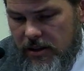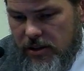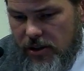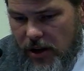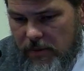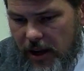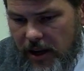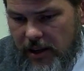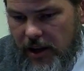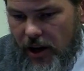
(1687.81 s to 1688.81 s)
The
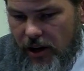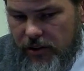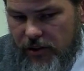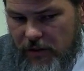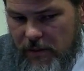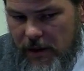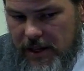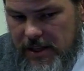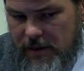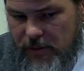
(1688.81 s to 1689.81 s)
dogmatic character of the
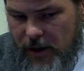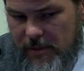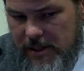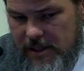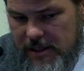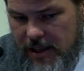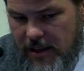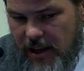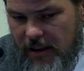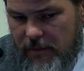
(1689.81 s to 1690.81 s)
basic premise is
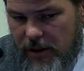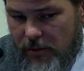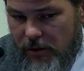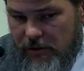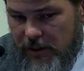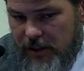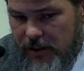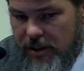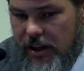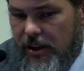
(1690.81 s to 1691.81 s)
said to have been
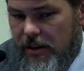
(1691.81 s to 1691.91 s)
revealed